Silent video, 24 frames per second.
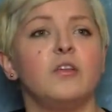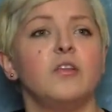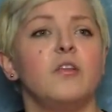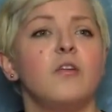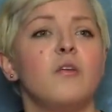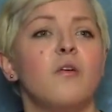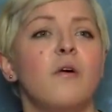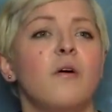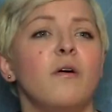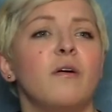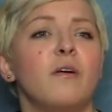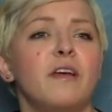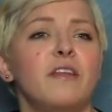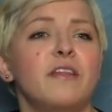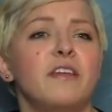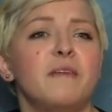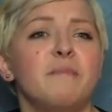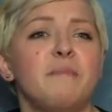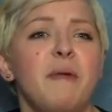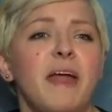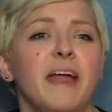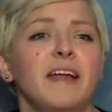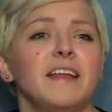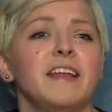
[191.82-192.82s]
Nora
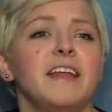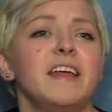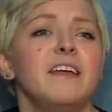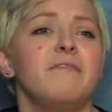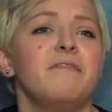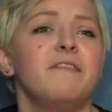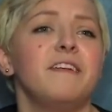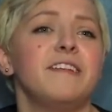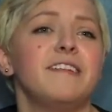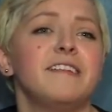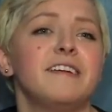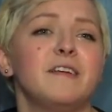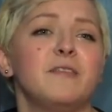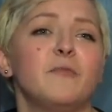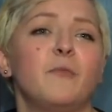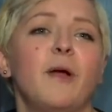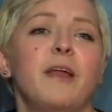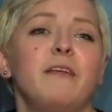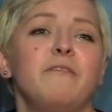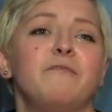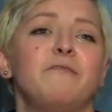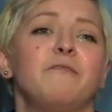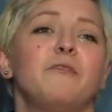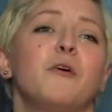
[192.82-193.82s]
the Magnificent
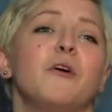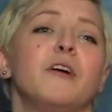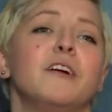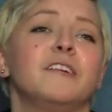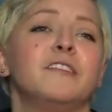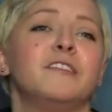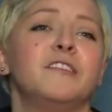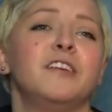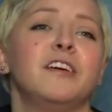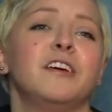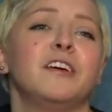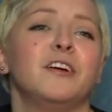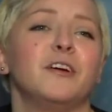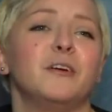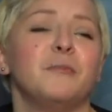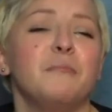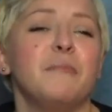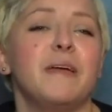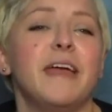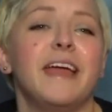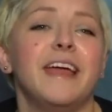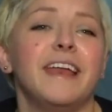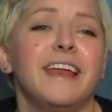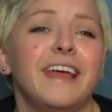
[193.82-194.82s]
went forth to her
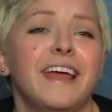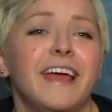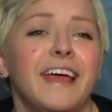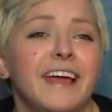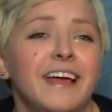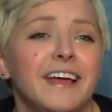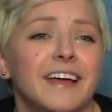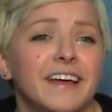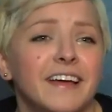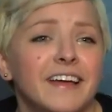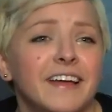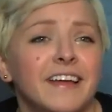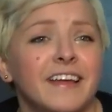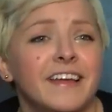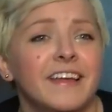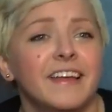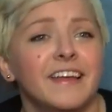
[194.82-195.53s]
meeting!